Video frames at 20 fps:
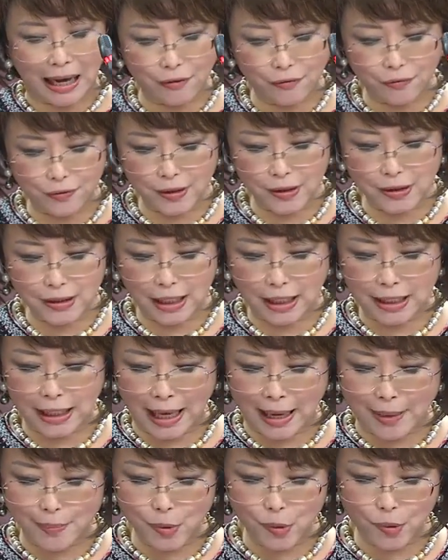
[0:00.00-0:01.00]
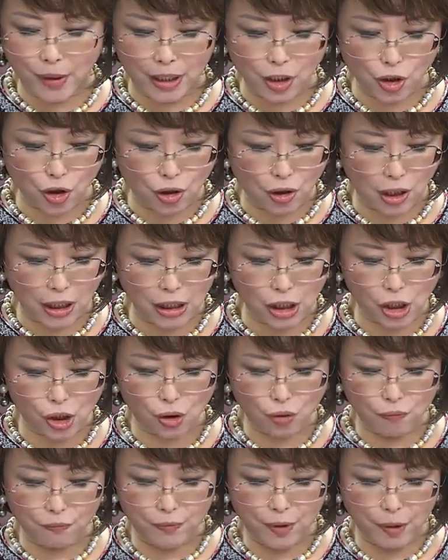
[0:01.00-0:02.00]
I feel that MOH
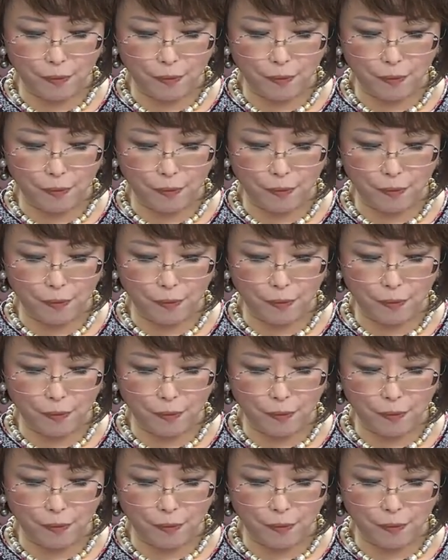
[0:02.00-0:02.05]
needs to